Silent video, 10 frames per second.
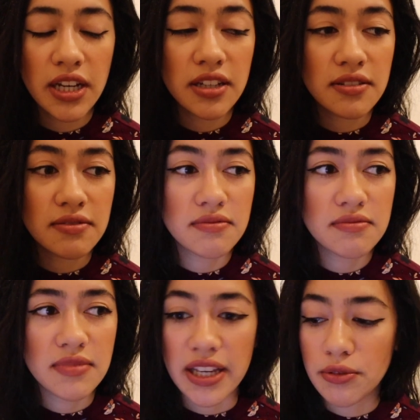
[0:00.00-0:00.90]
and
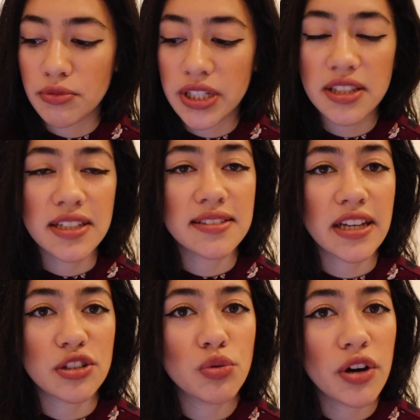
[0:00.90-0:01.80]
like read these
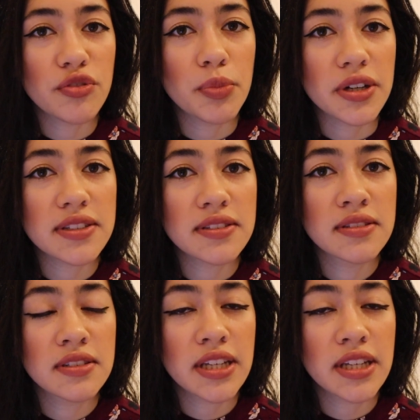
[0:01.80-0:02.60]
like 12 books?